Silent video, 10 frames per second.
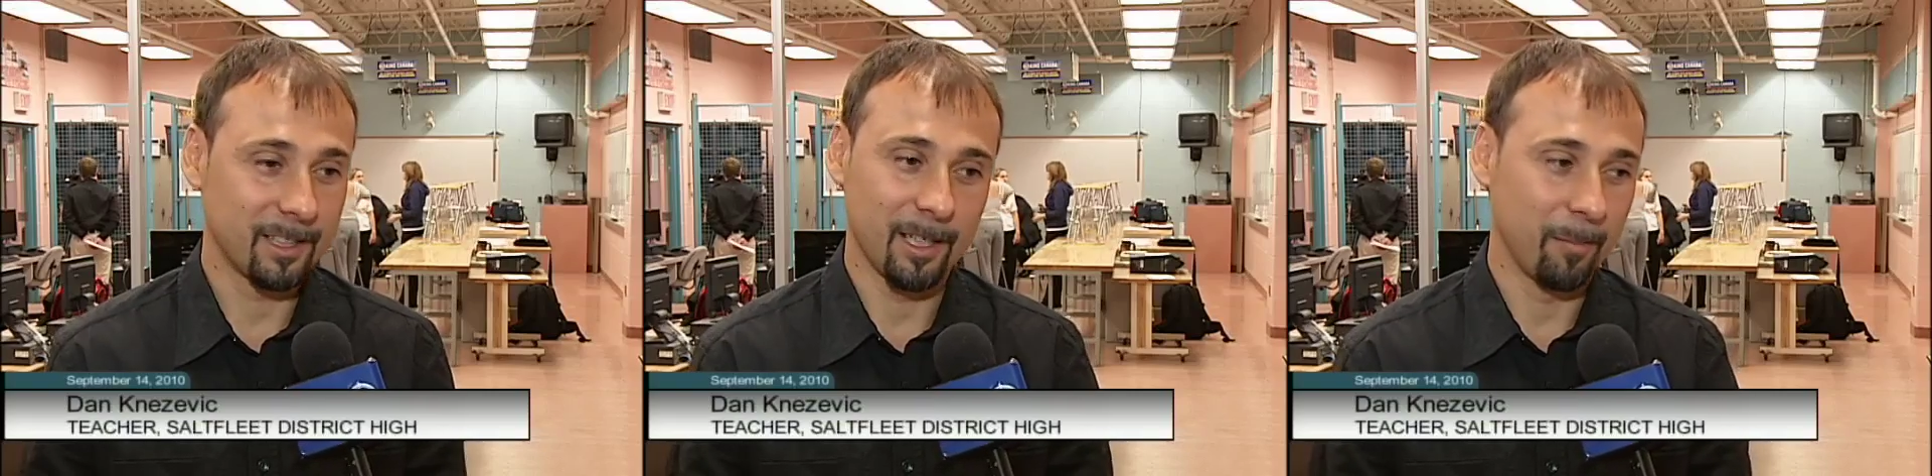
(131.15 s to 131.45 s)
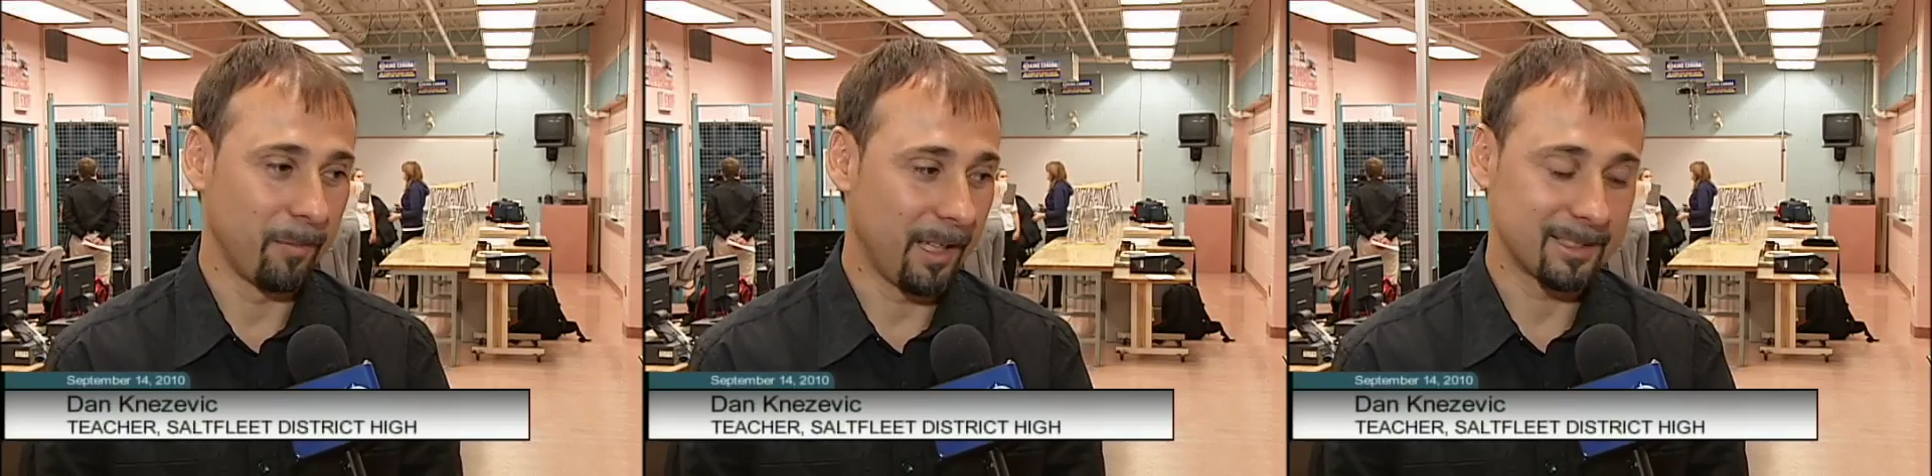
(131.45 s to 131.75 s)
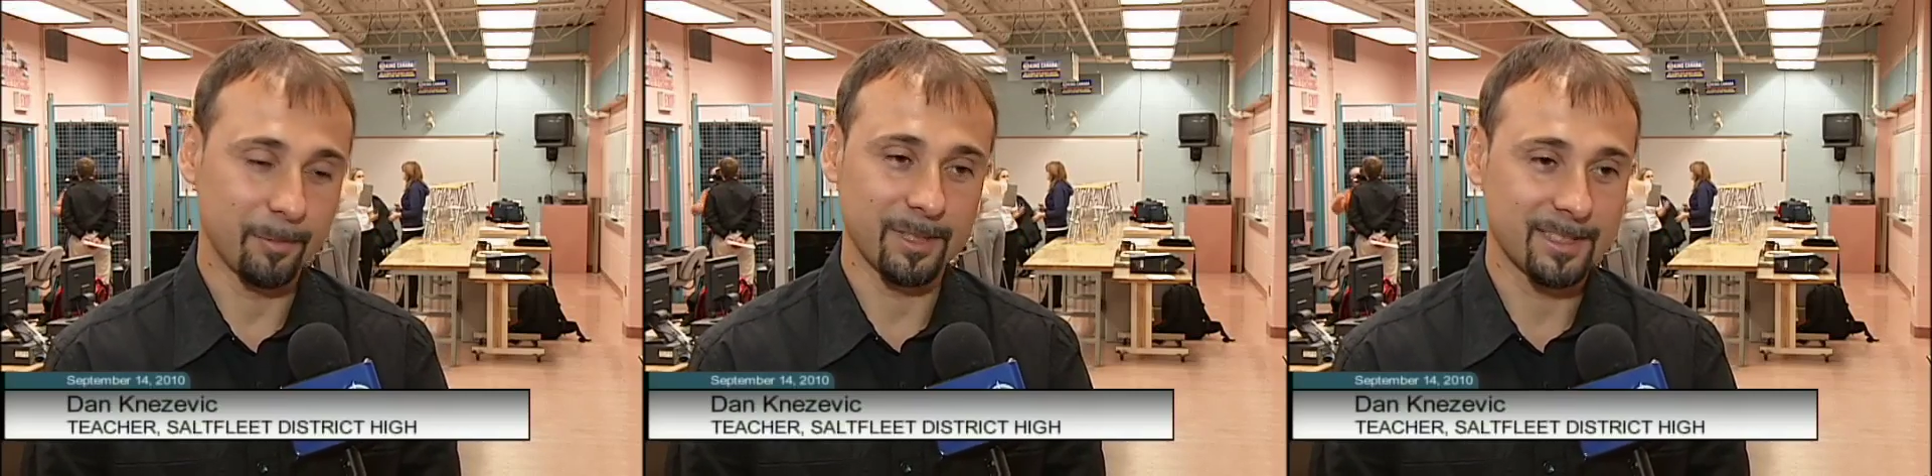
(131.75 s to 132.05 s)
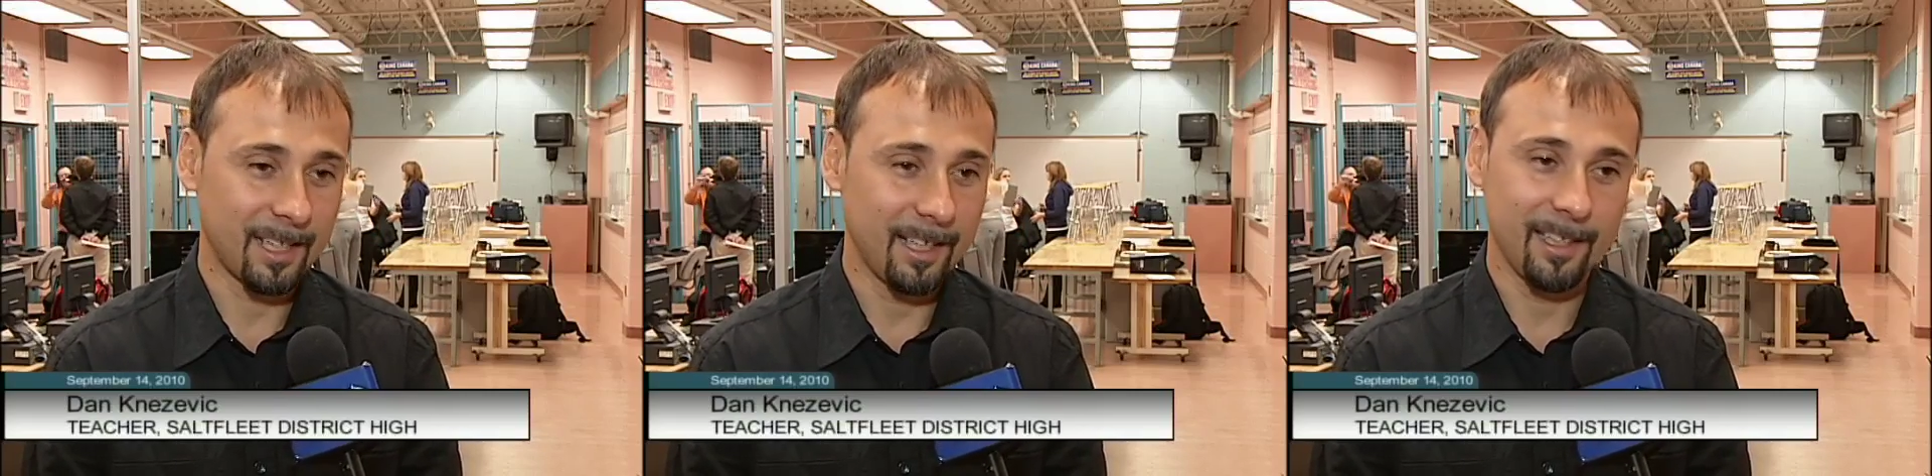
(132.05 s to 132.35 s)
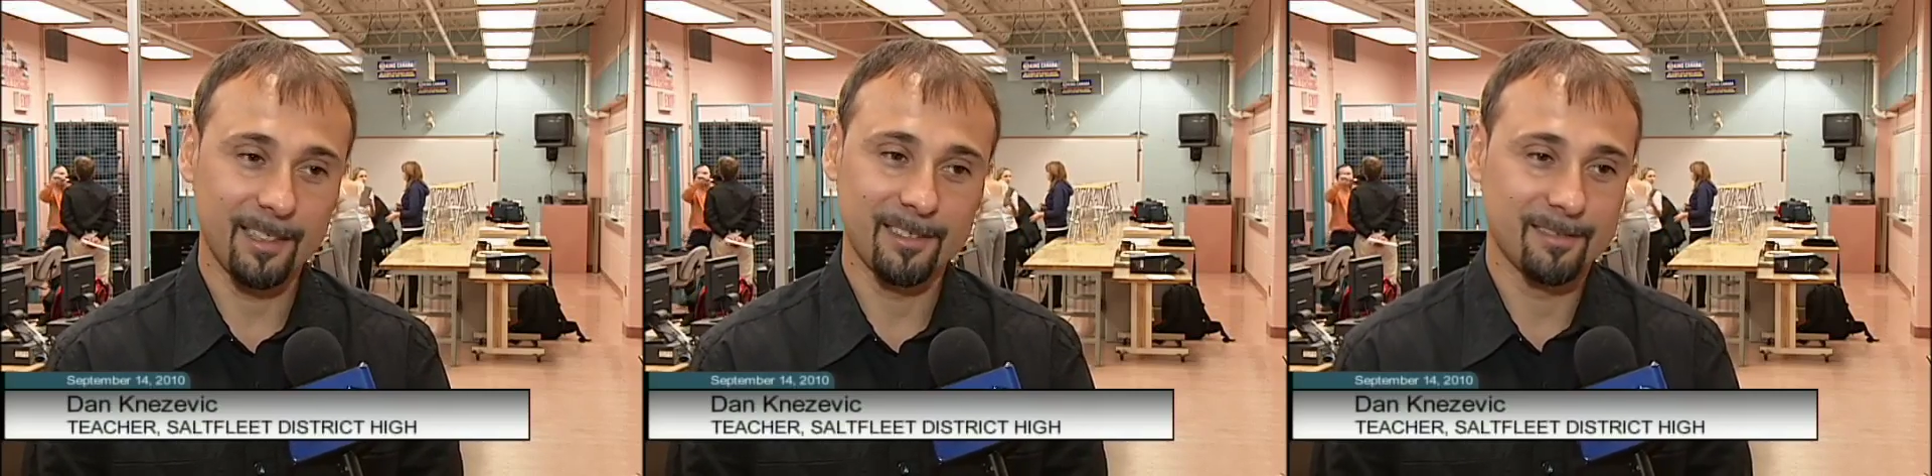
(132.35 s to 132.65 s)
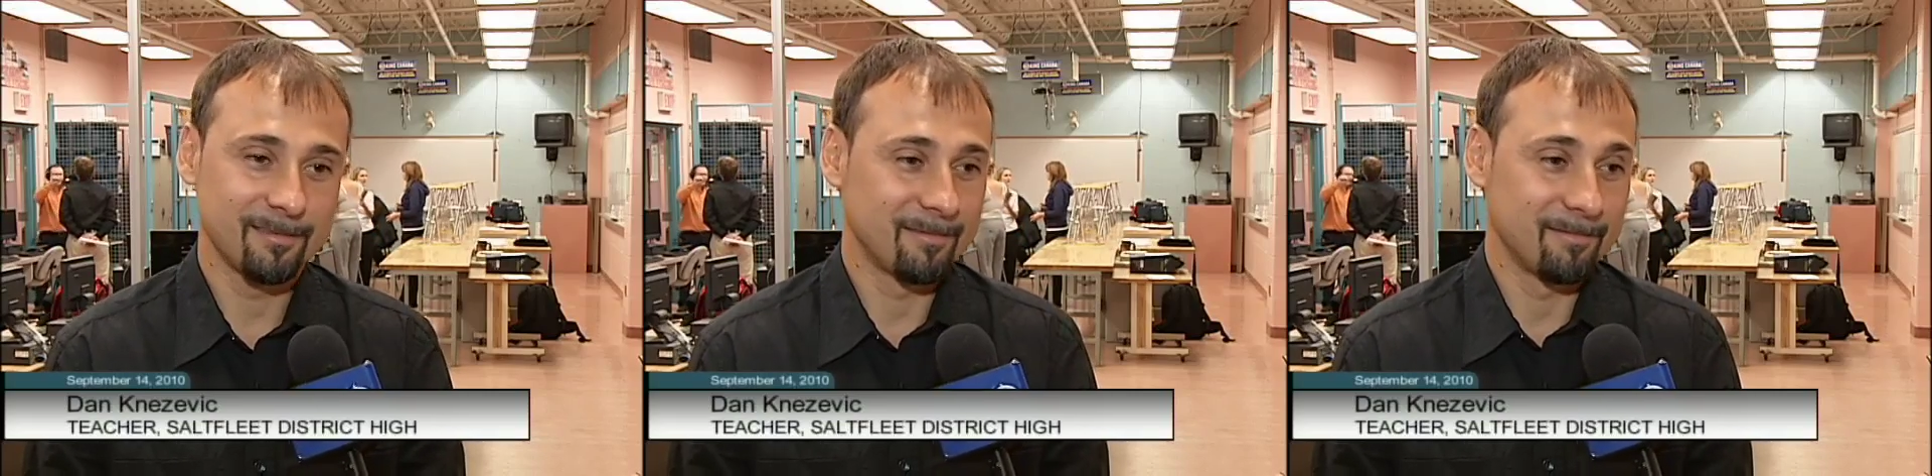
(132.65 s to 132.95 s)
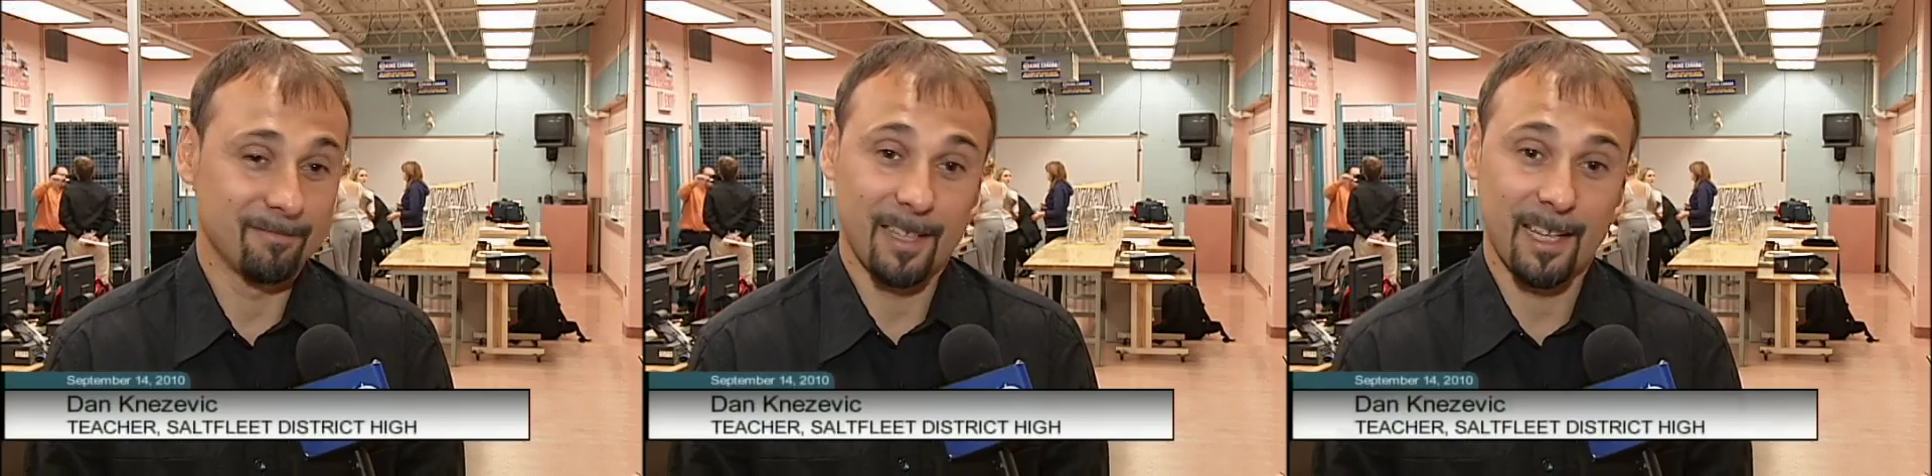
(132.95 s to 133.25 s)
Um, gets them excited,
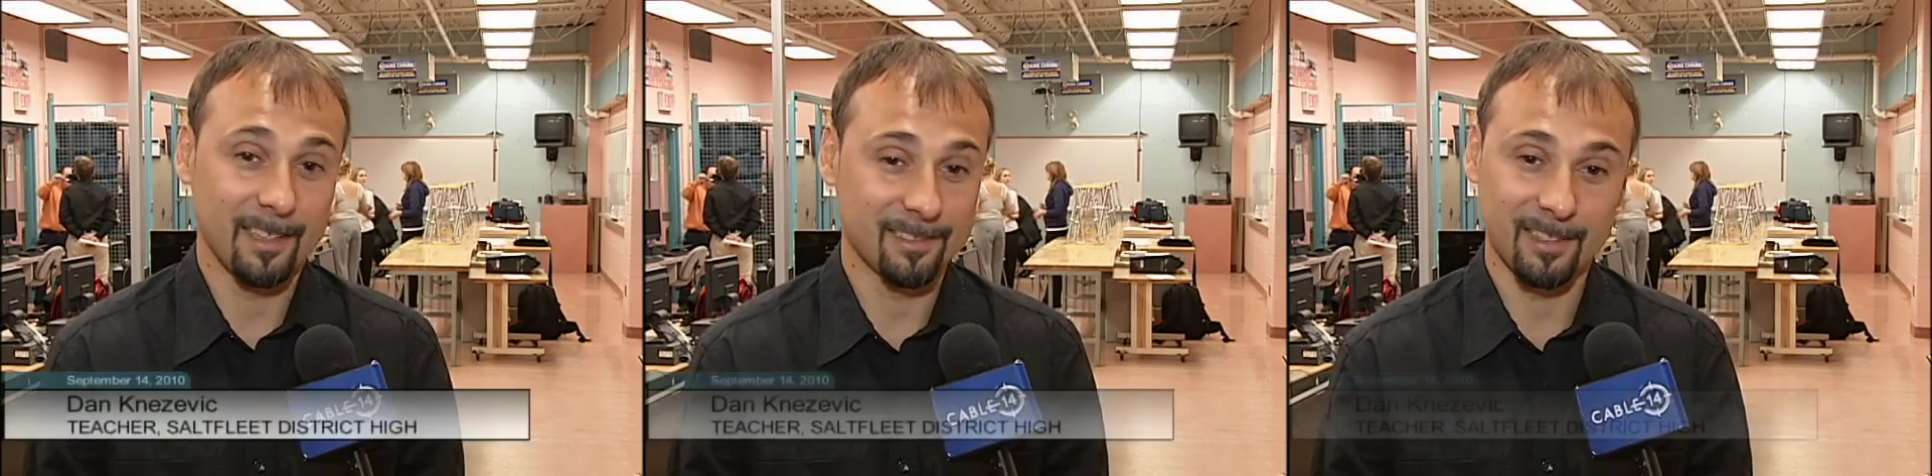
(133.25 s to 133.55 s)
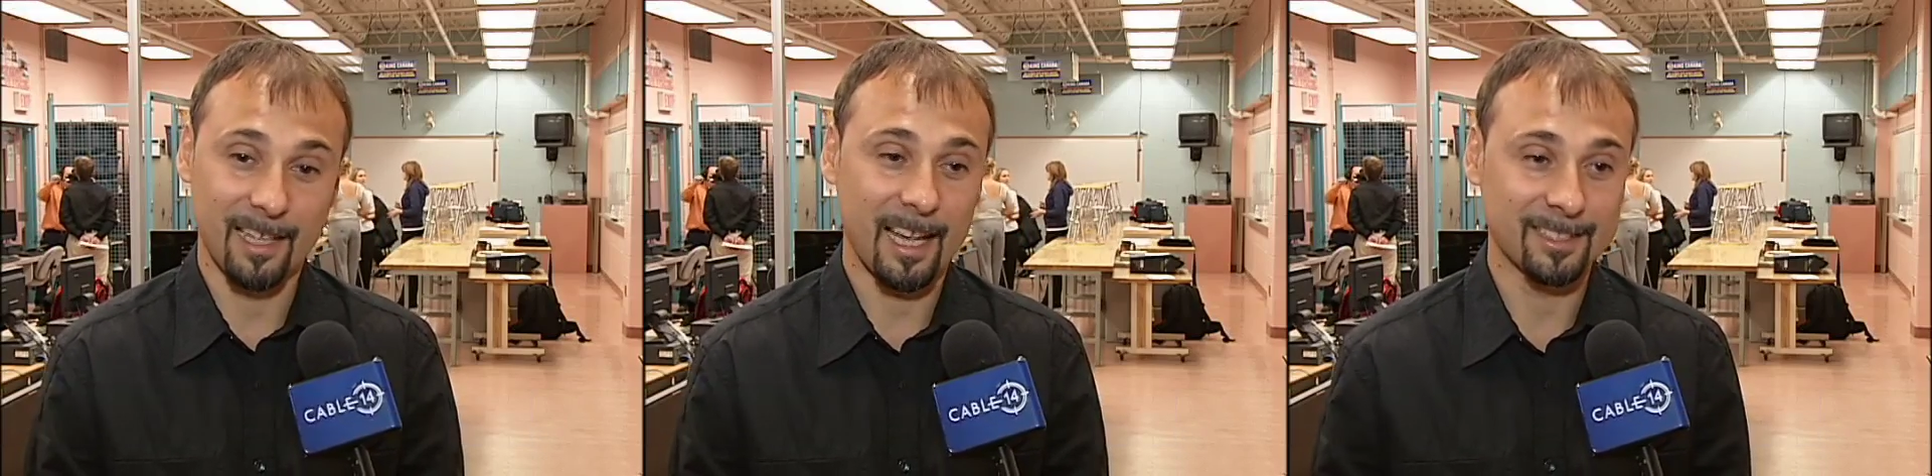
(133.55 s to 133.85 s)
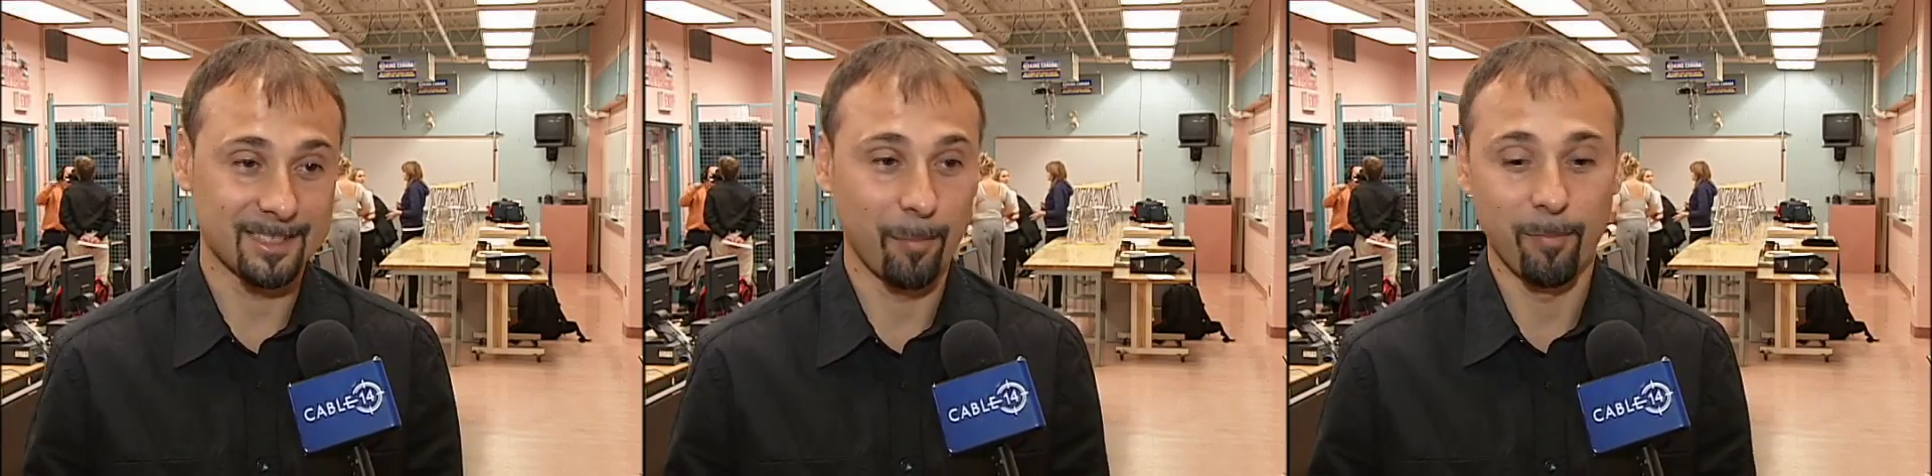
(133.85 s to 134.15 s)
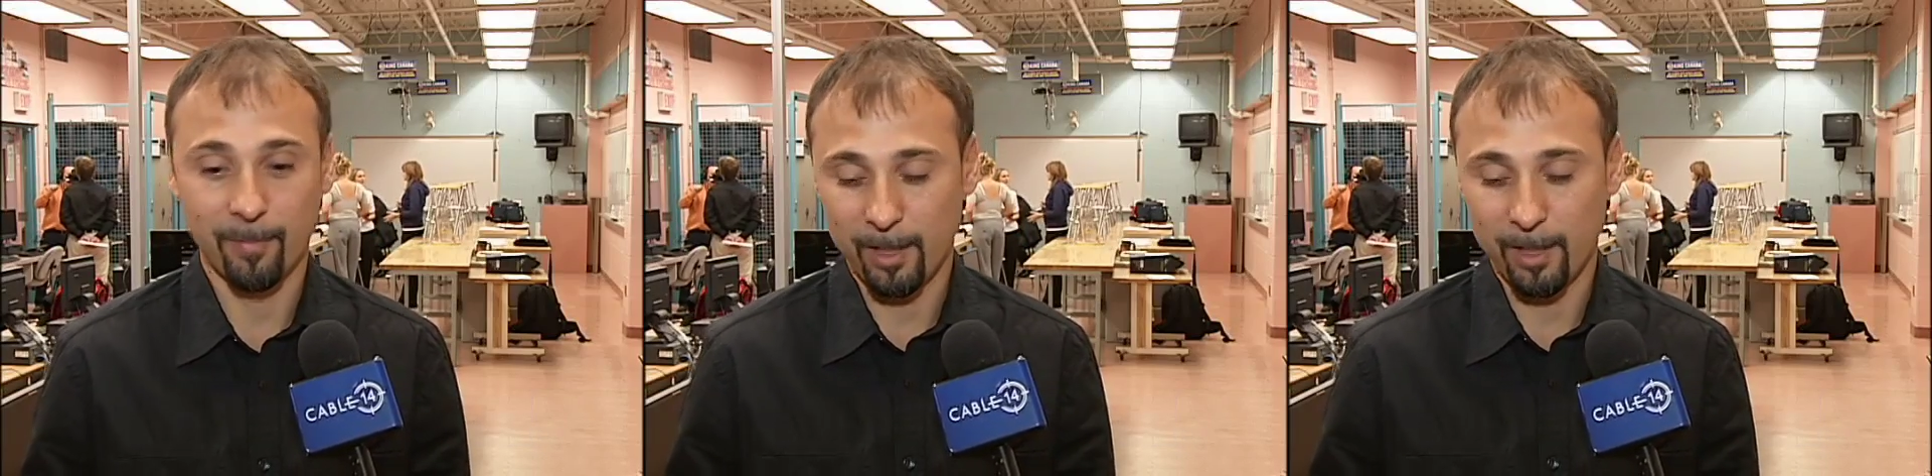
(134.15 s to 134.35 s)
and it has something,